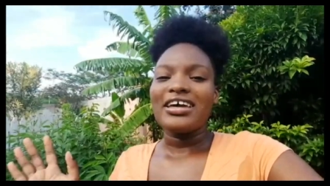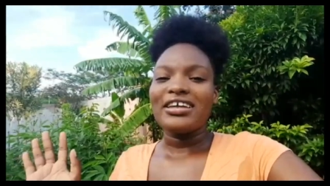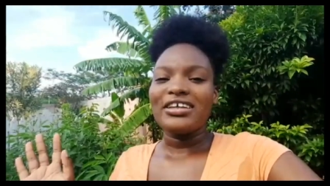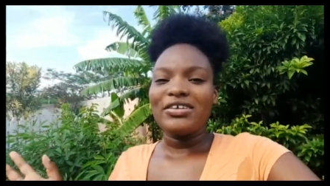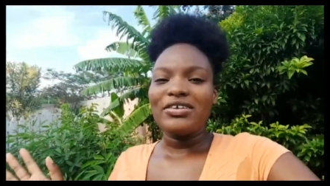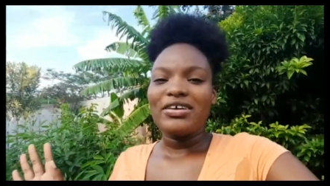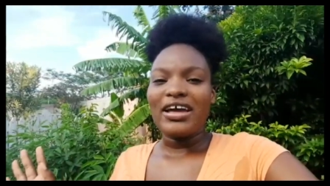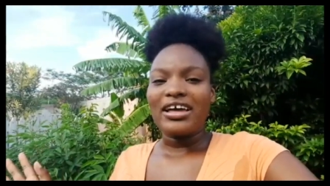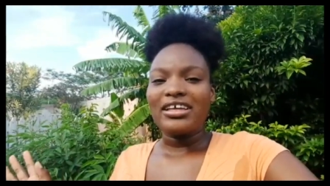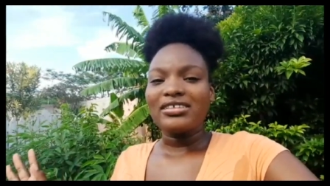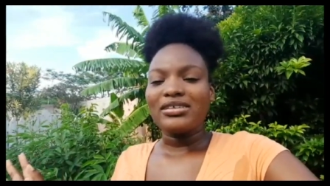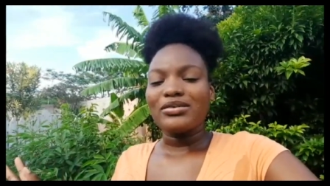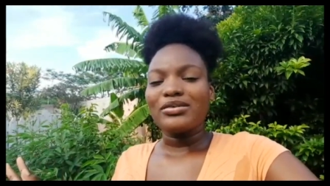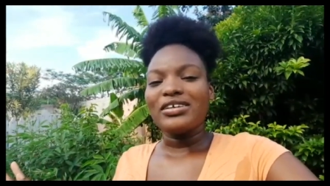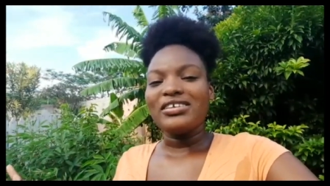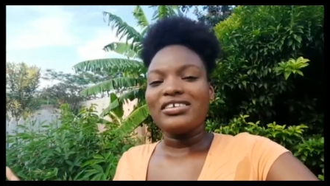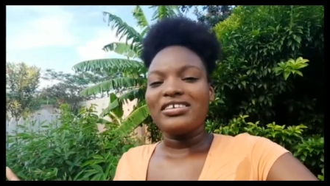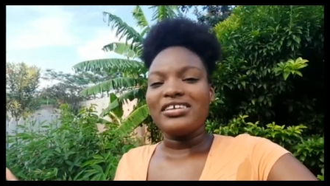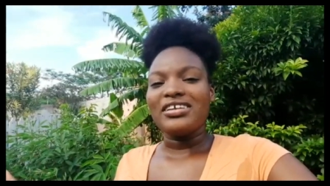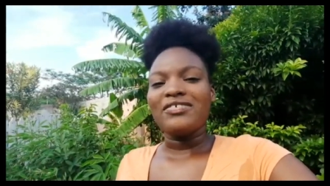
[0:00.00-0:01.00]
thank you guys for
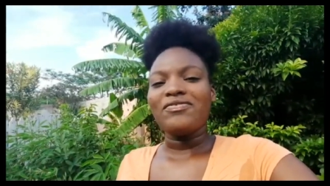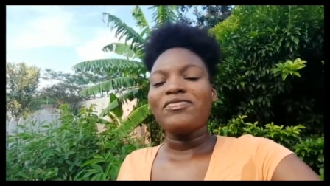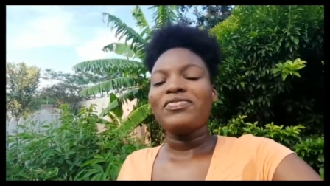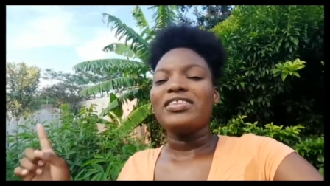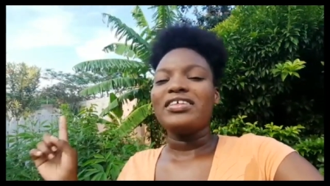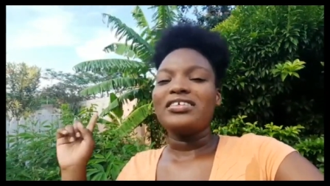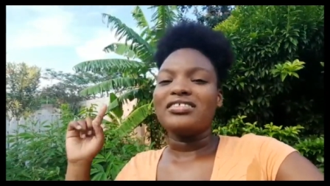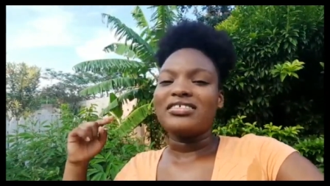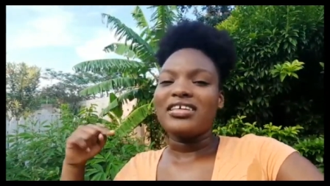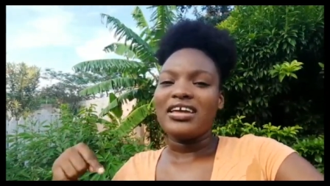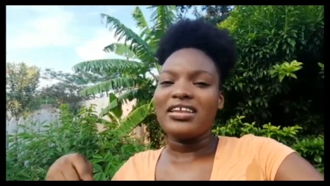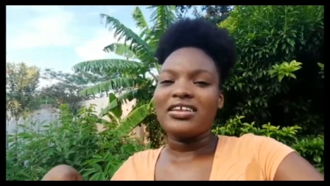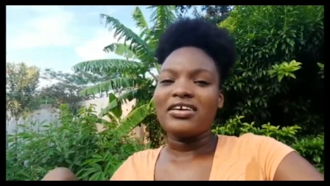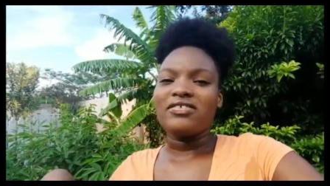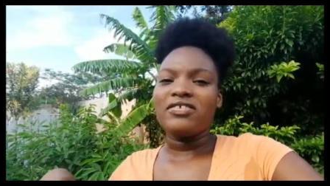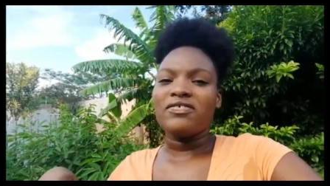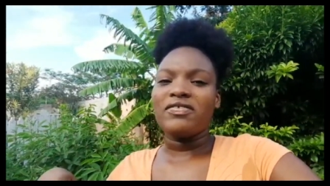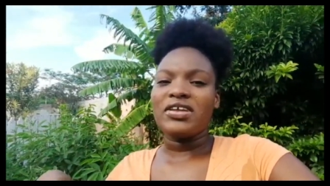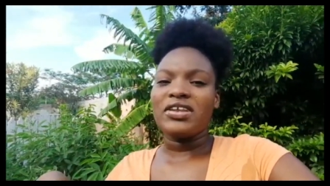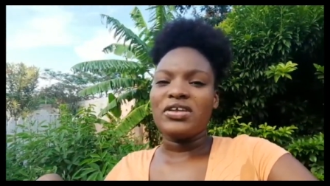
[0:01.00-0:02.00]
watching this is the end
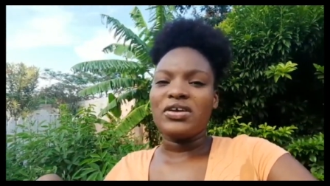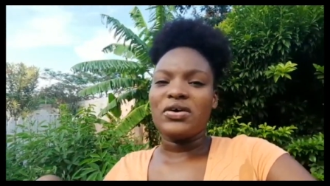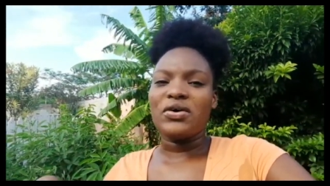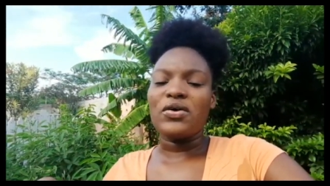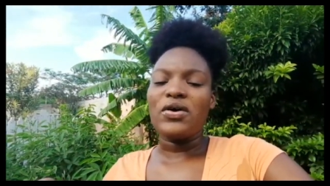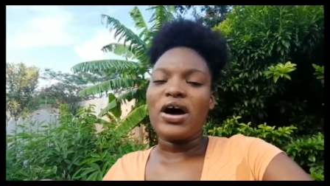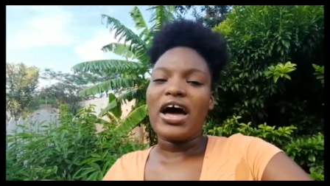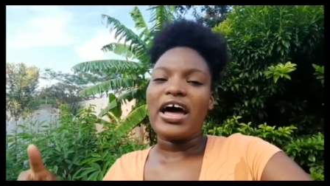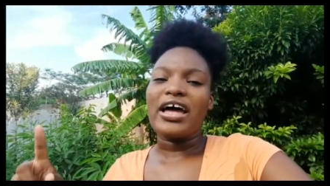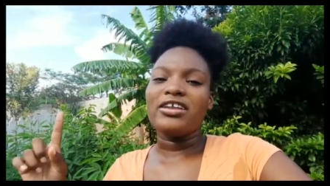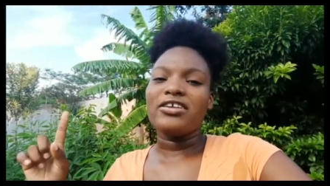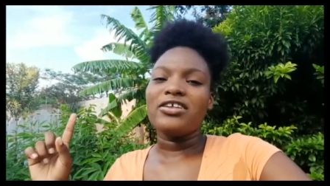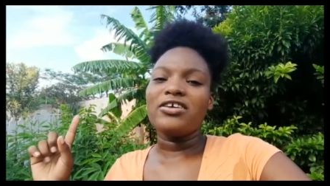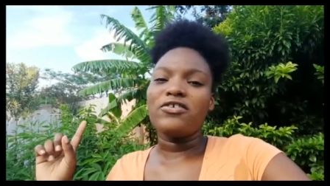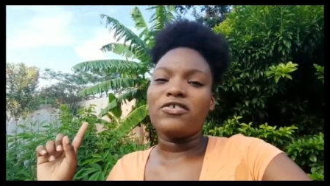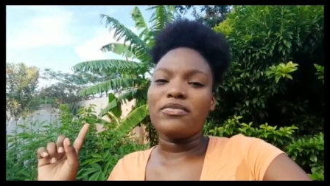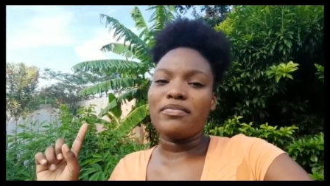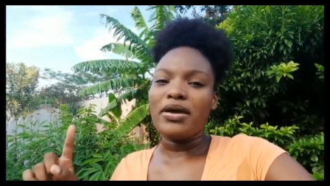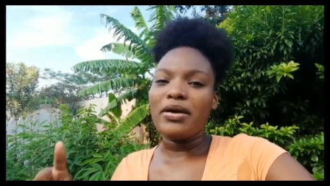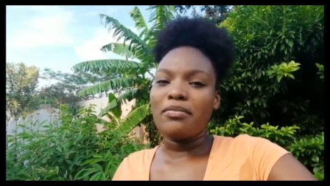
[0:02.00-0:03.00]
of the video and
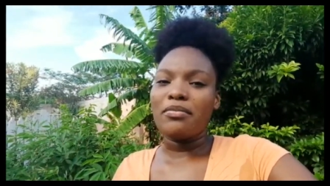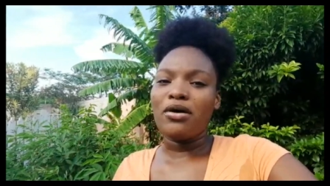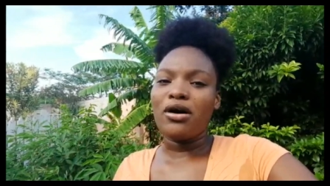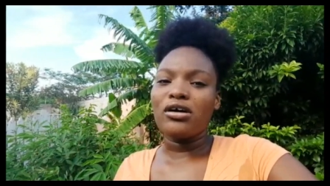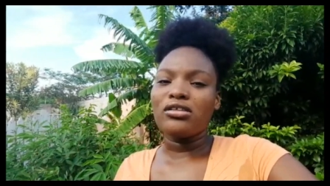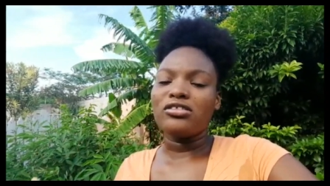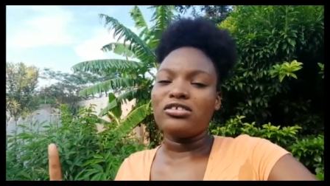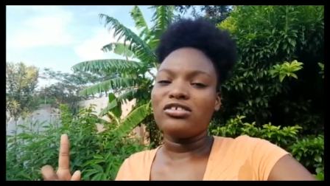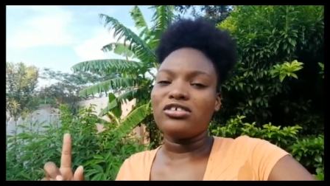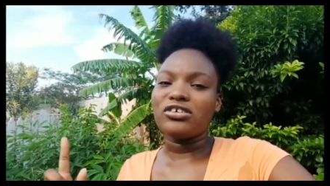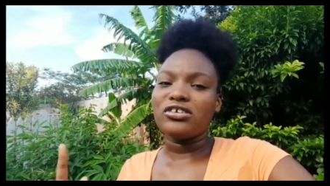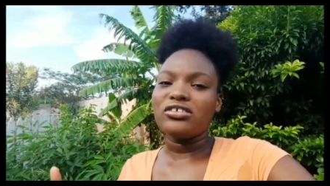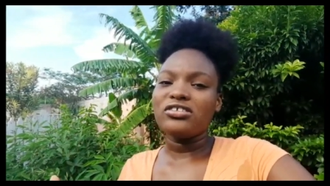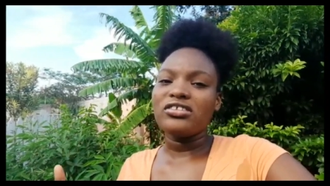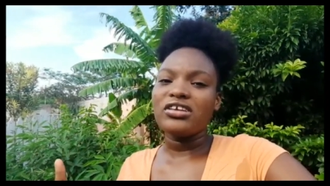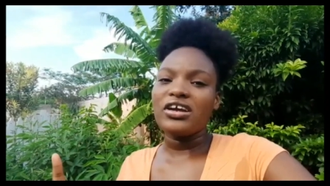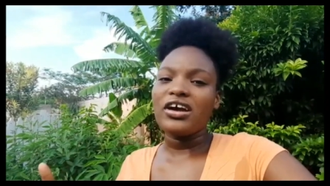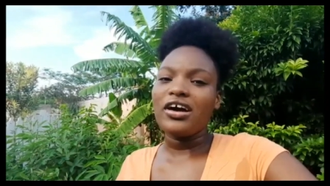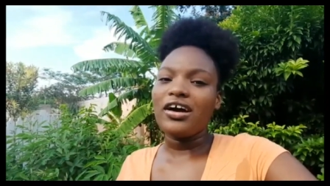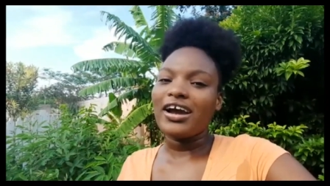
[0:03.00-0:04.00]
remember to
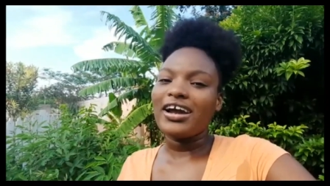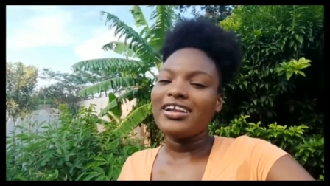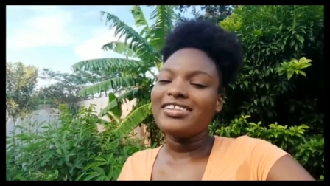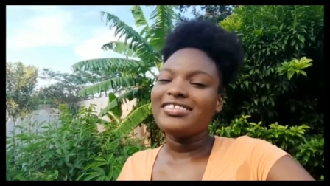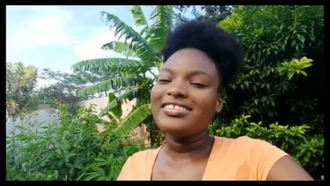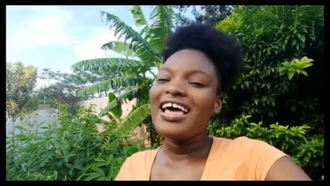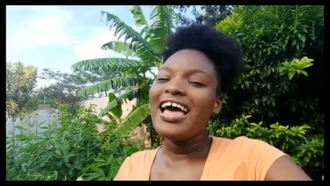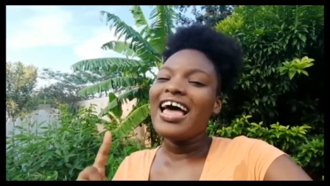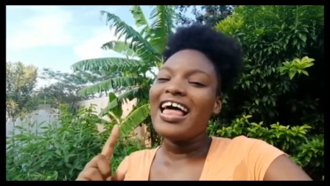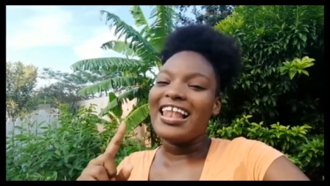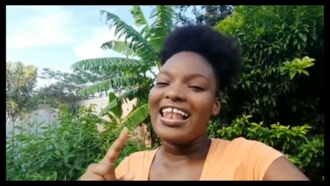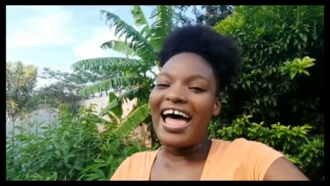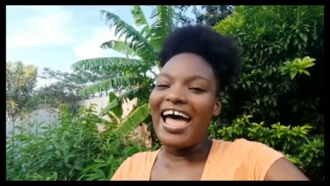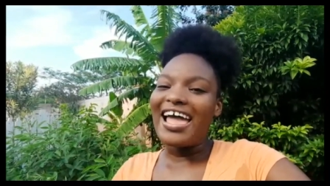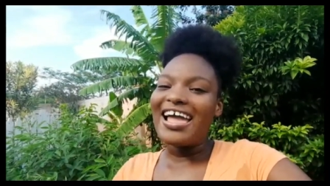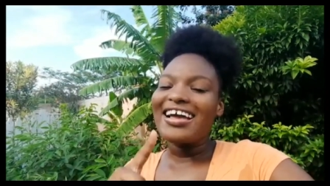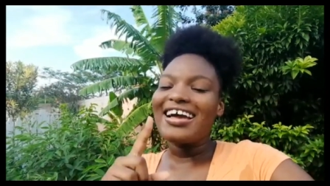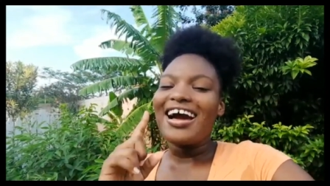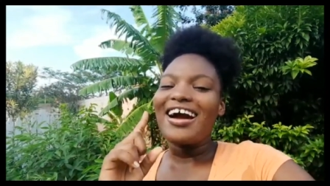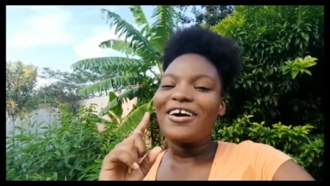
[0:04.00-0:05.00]
trust your hearts
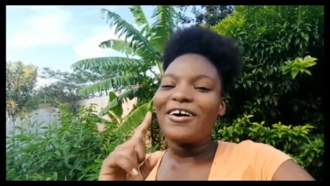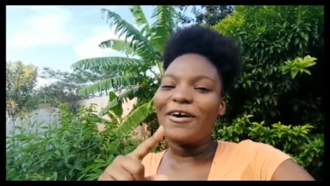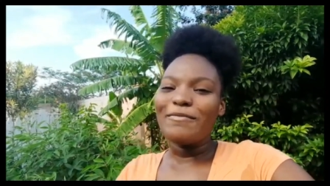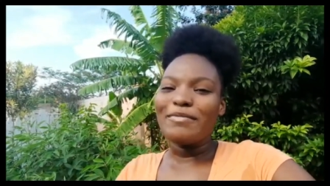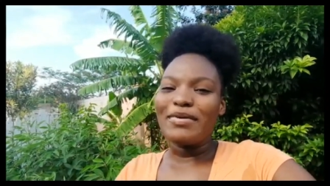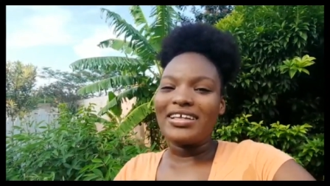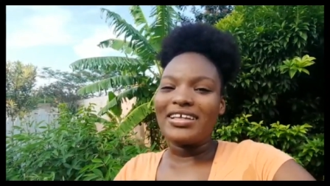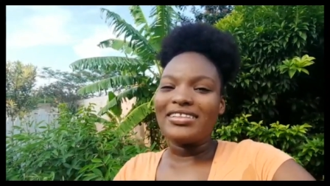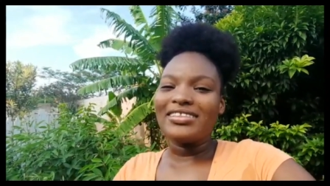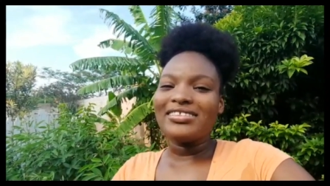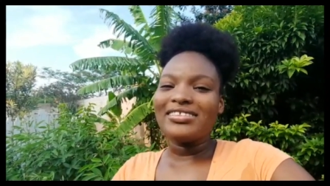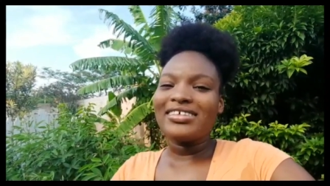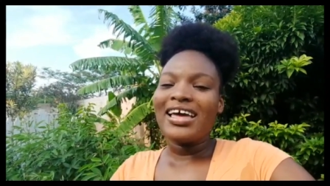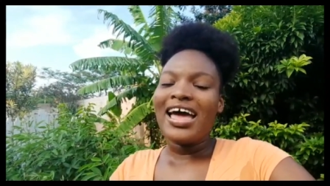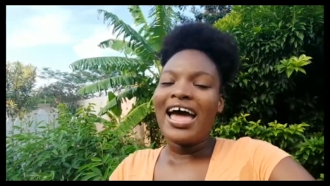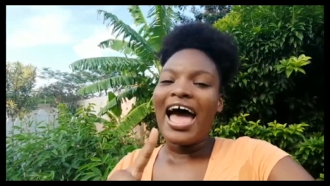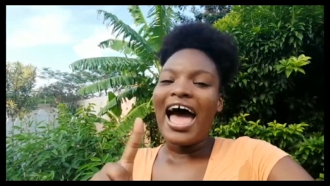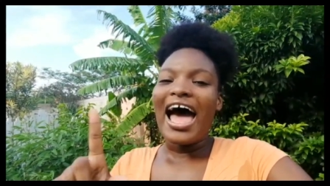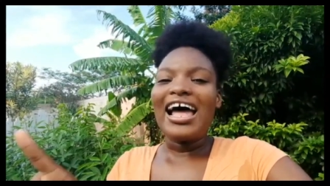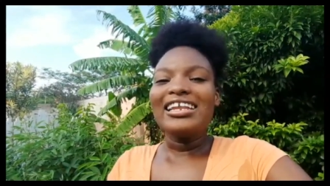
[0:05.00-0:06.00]
like comment
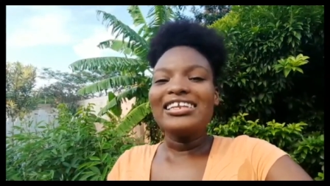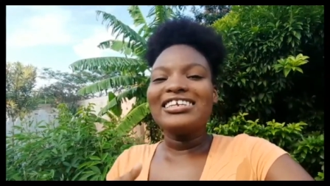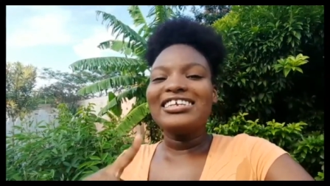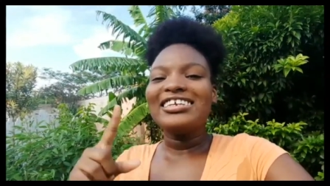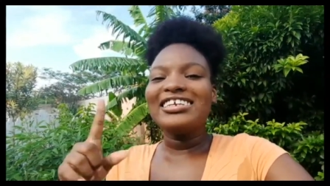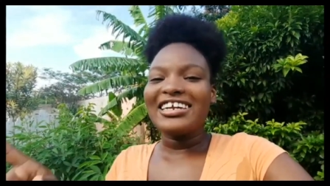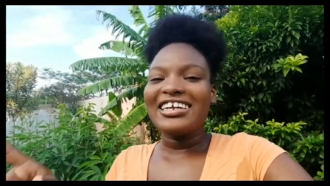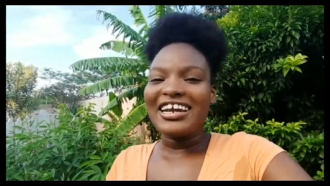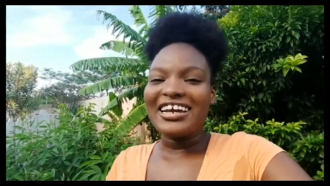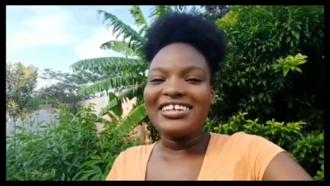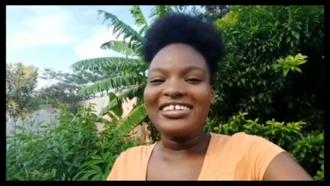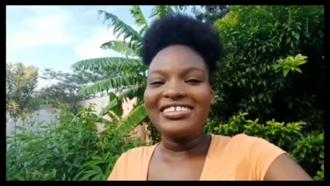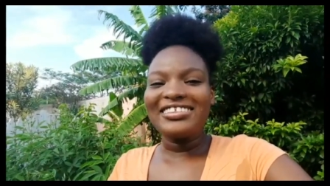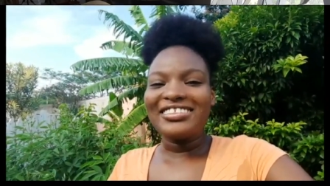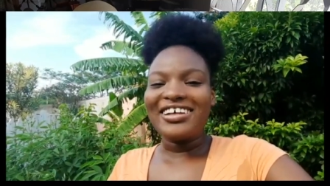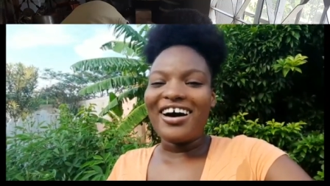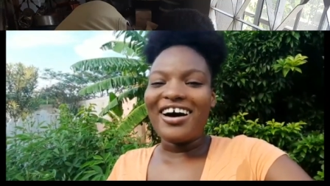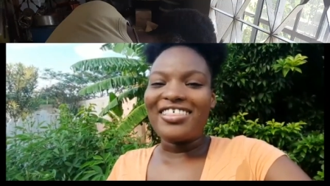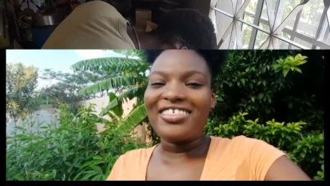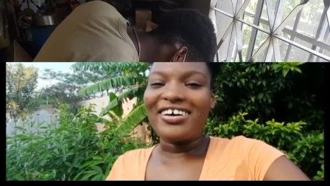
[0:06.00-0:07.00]
and share this to